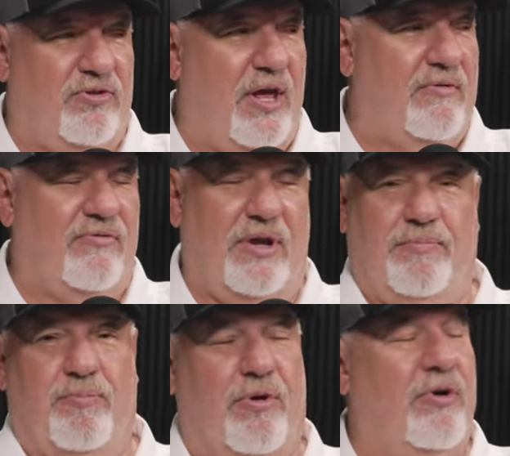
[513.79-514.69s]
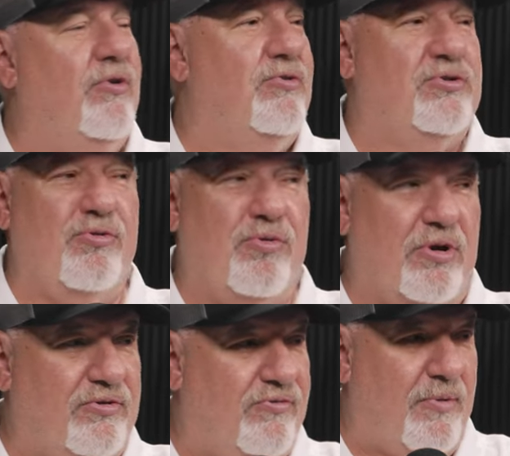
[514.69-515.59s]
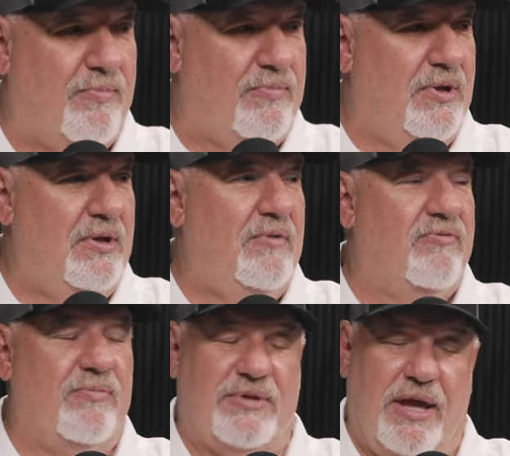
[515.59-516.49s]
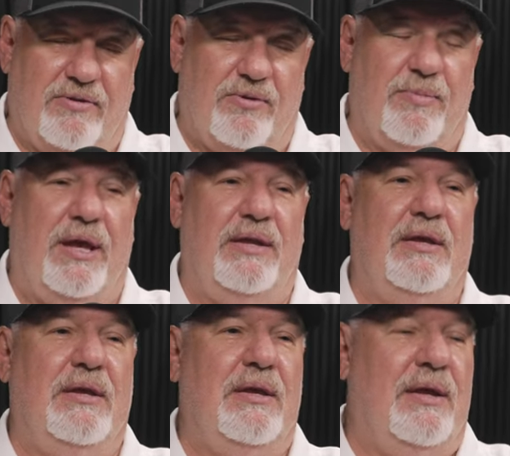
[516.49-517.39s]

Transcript: set of like burner tours from really from TaylorMade,